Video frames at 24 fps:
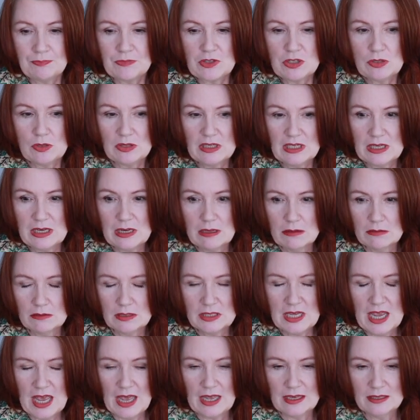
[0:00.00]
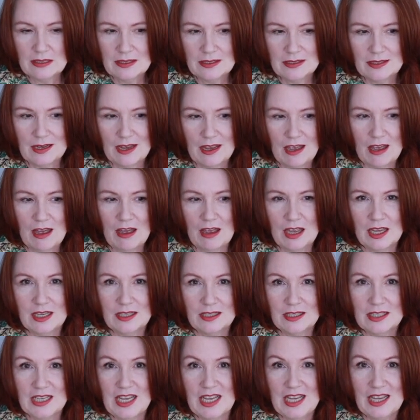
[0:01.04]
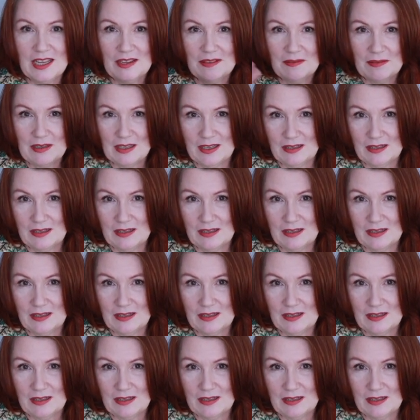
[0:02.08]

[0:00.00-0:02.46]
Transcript: So I did a little test, ironed it,